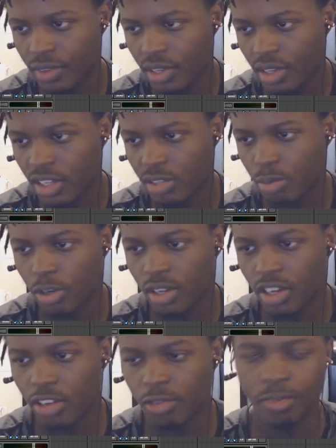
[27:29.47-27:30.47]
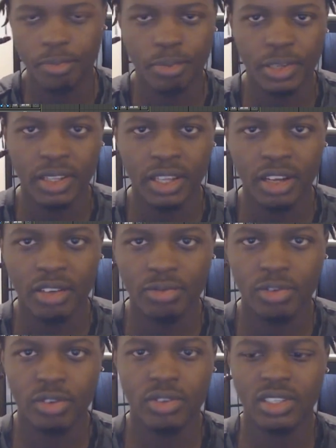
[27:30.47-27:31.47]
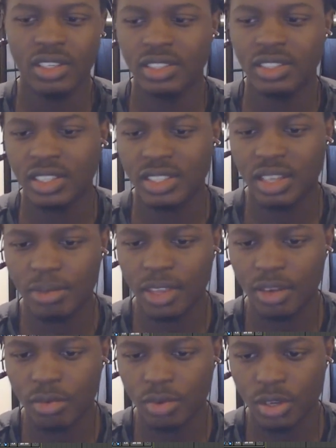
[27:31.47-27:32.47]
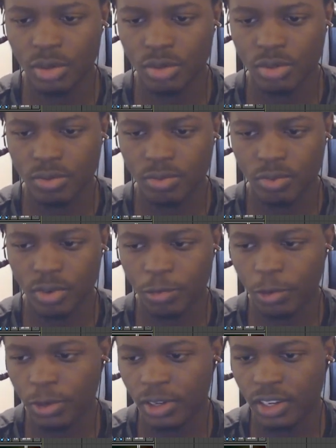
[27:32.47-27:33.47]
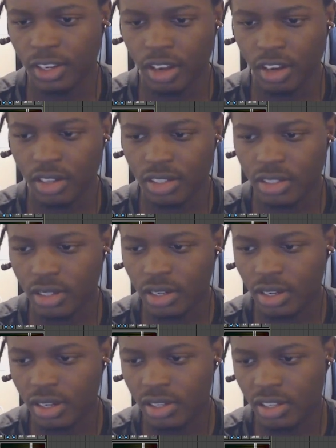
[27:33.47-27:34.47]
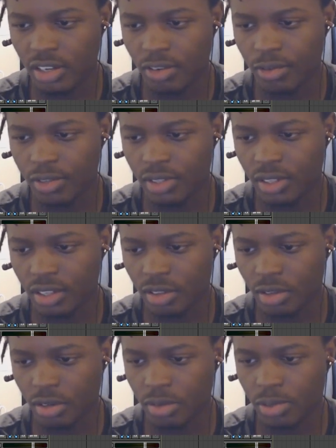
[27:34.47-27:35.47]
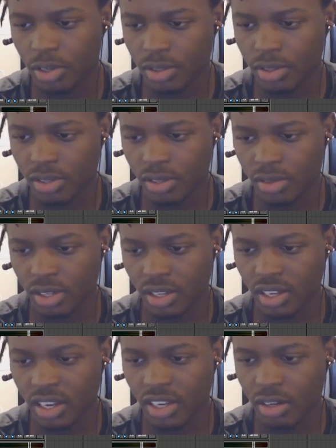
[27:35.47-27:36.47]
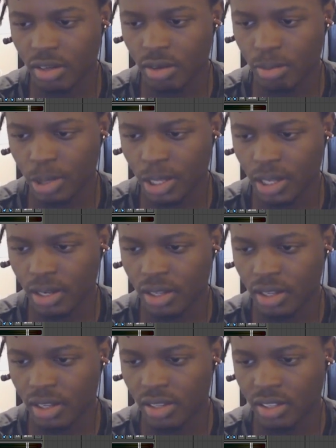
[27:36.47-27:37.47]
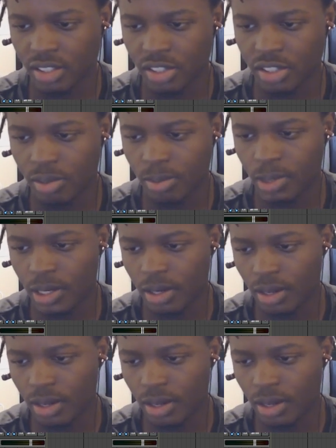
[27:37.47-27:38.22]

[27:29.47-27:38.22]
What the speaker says: it's more like a pin down frequency. It's the same thing we use for the notch. Instead of using the term notch, they use like analog bell, digital bell,